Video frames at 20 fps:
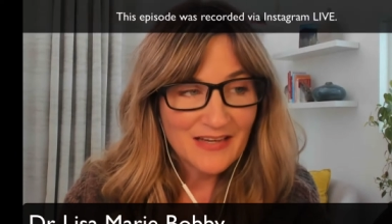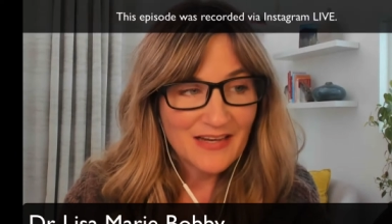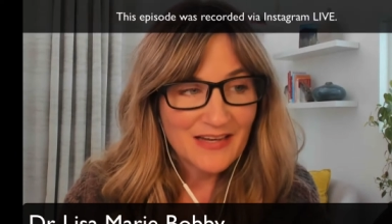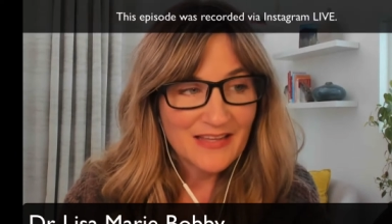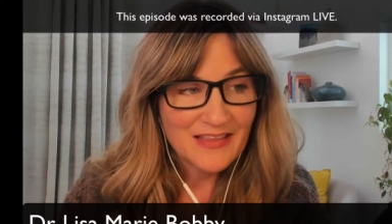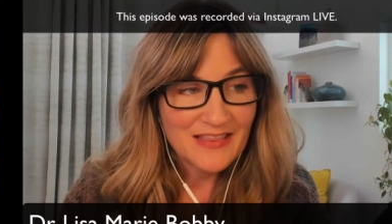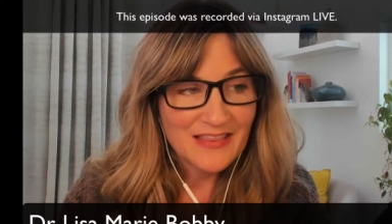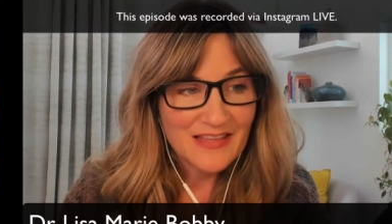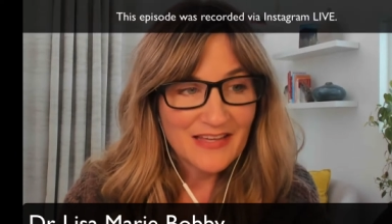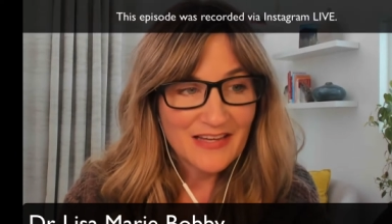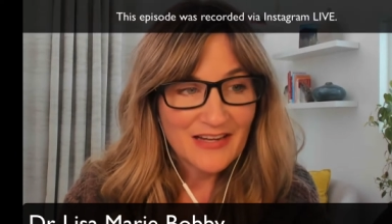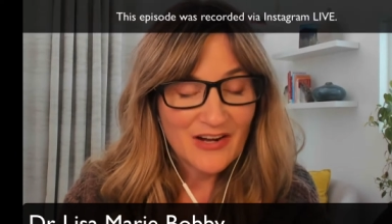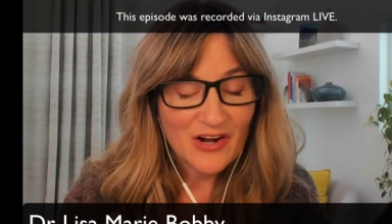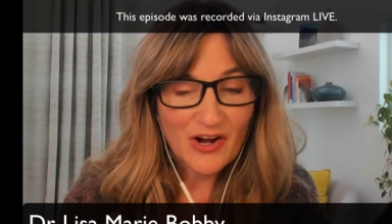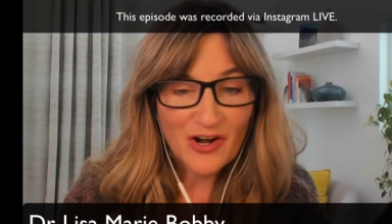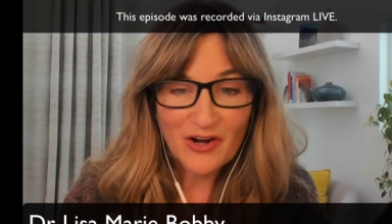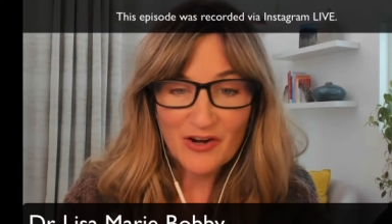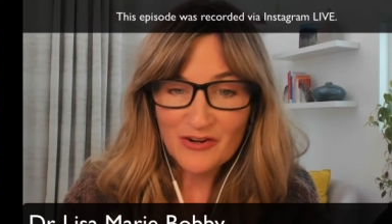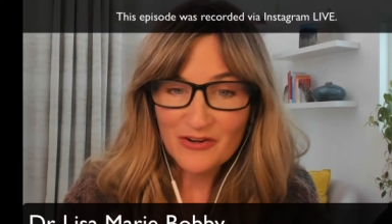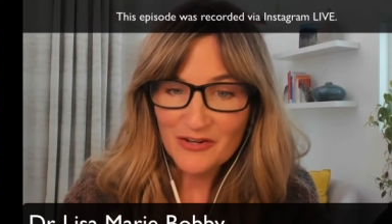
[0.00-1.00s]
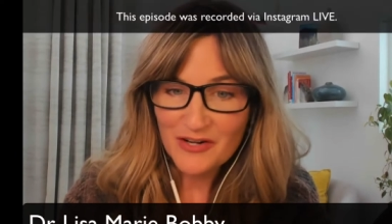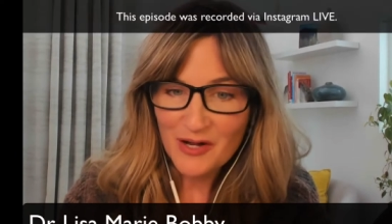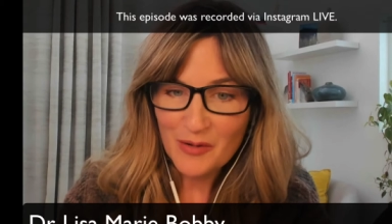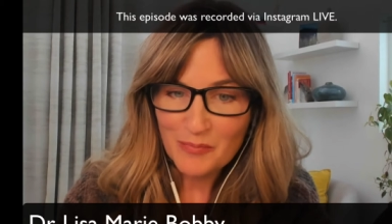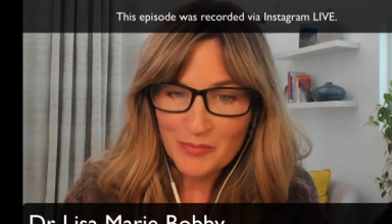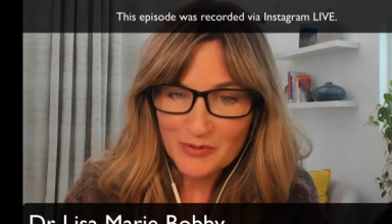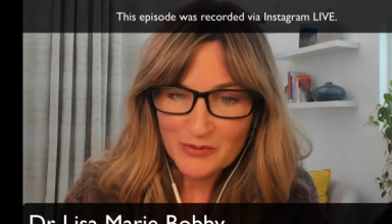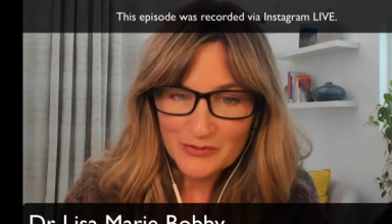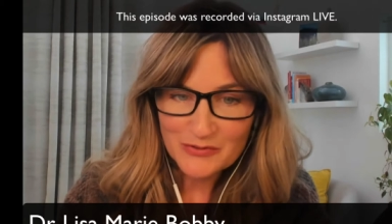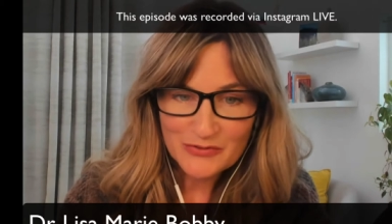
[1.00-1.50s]
I think all
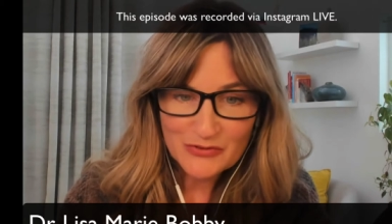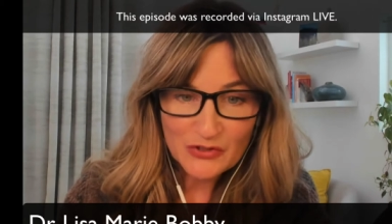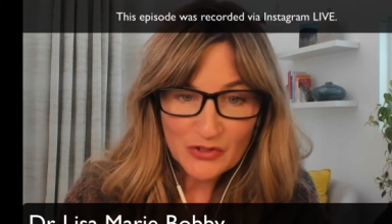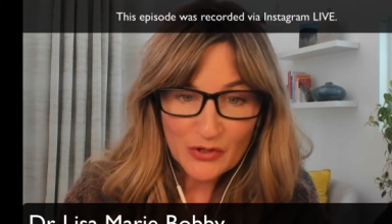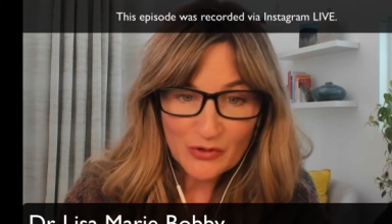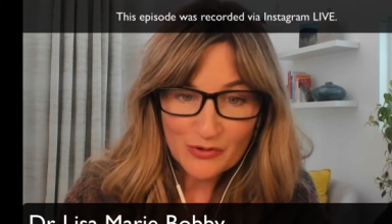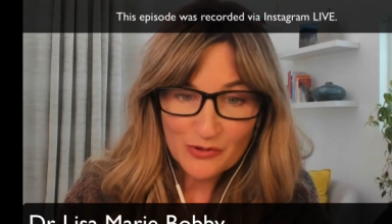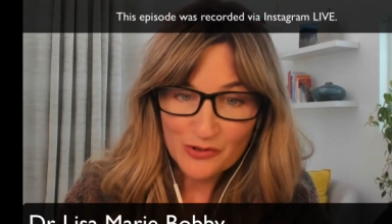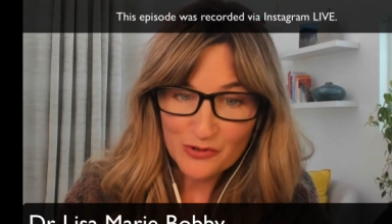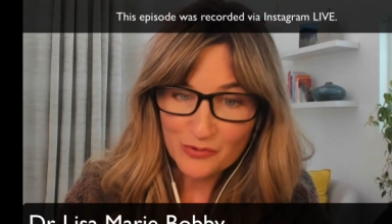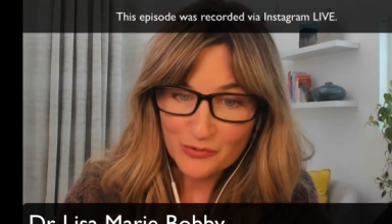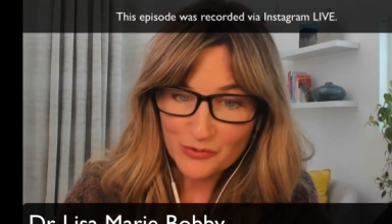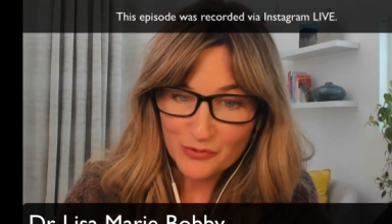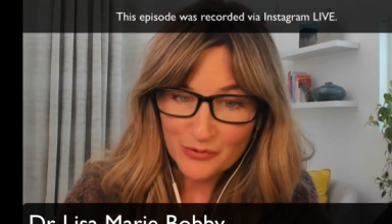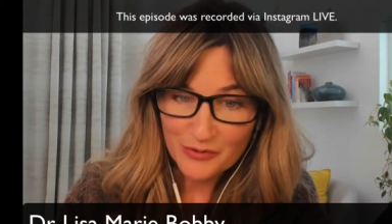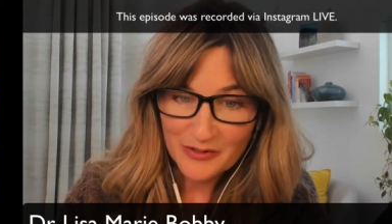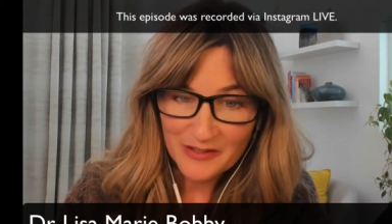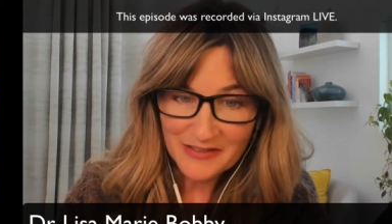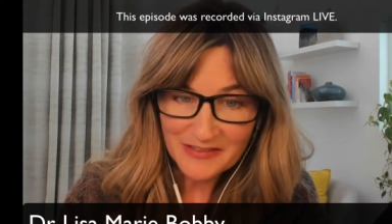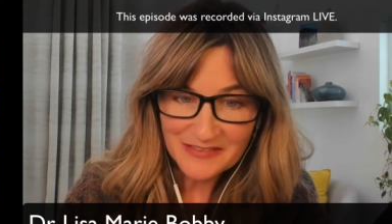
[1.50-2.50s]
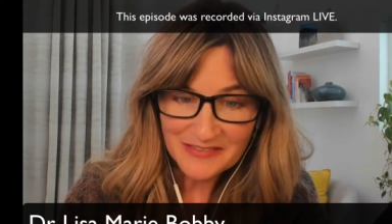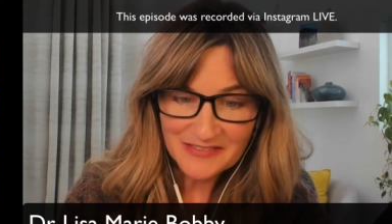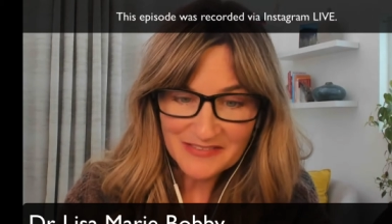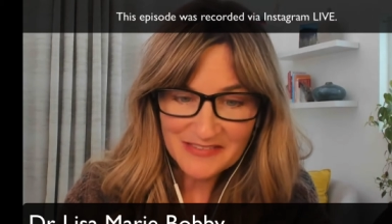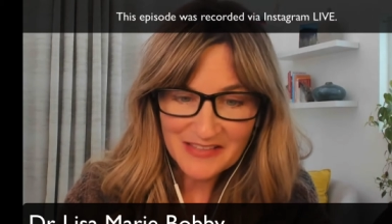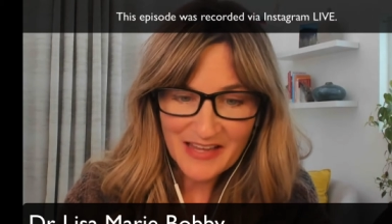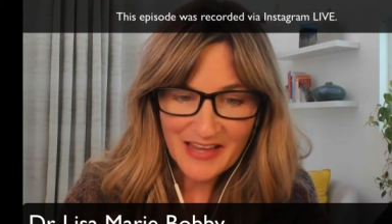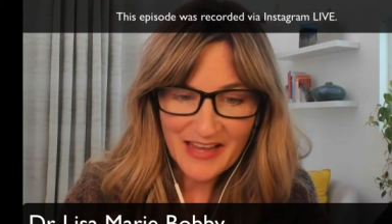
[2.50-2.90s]
couples go through this,